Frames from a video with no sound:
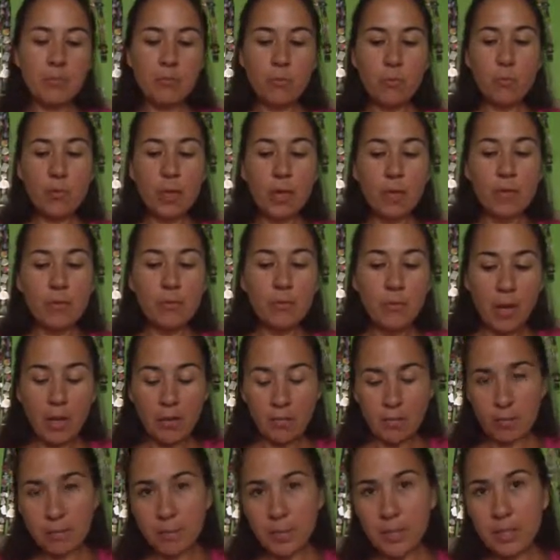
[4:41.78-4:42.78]

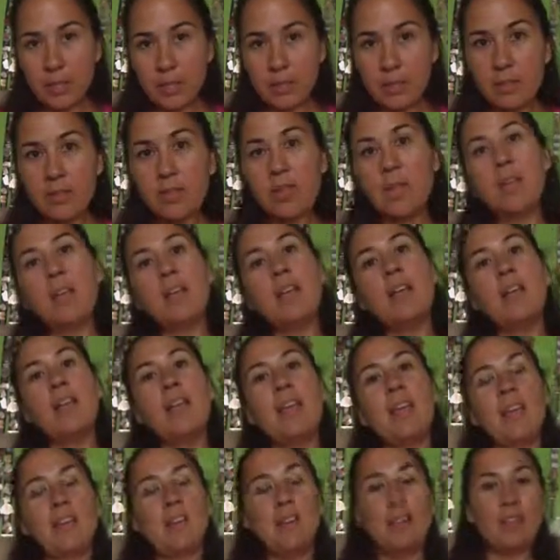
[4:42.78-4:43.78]
4.95 a pin.
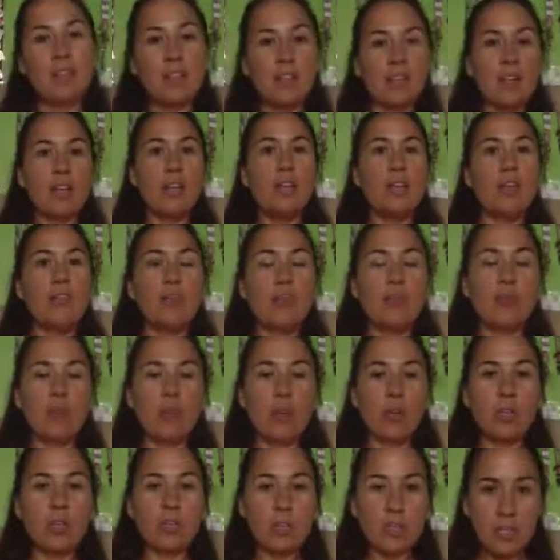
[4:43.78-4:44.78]
And
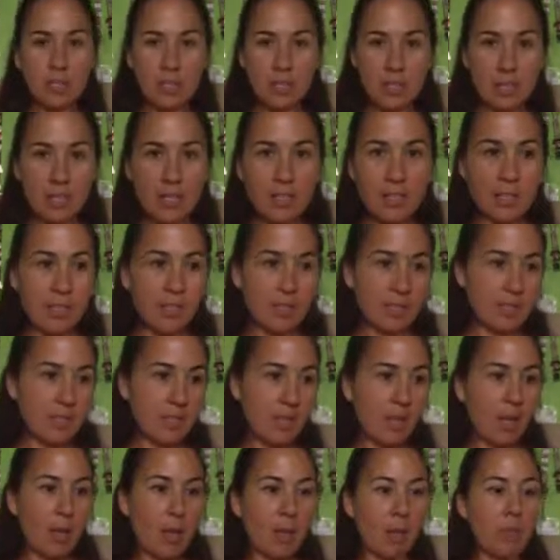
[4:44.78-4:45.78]
join me again next
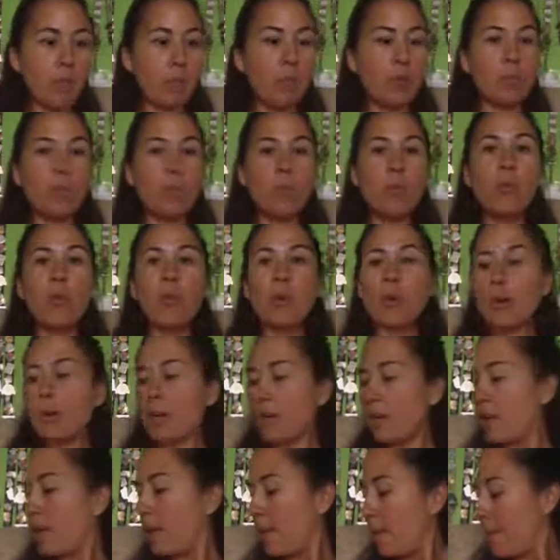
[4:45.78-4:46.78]
time for
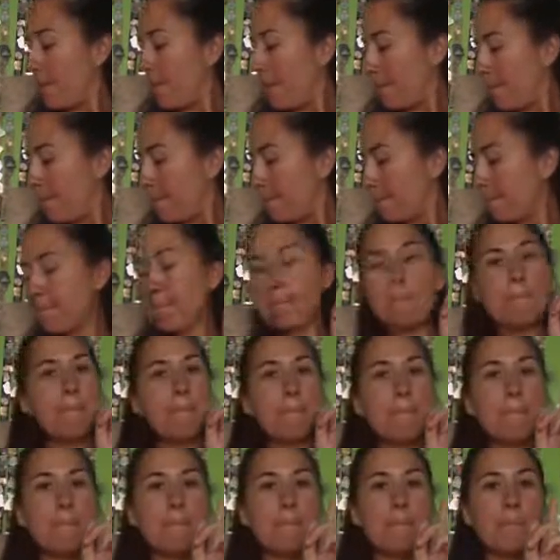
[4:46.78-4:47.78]
more
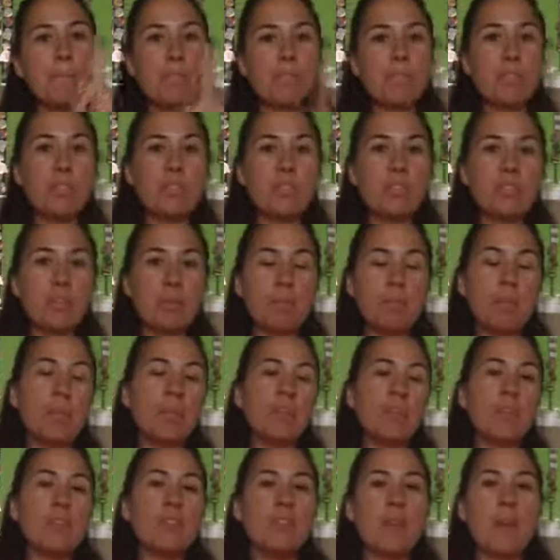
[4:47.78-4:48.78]
Disney
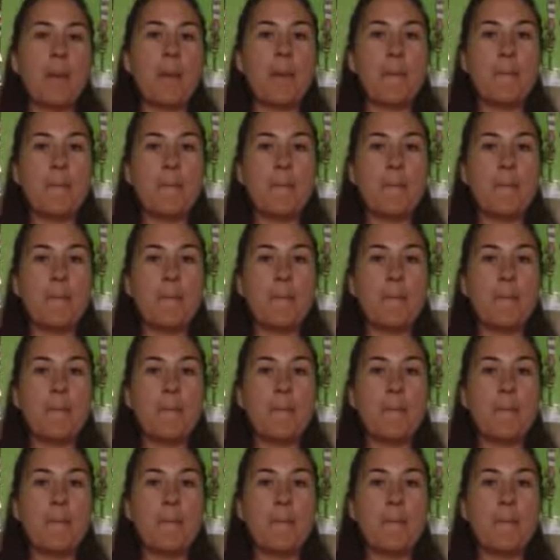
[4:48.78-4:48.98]
pins.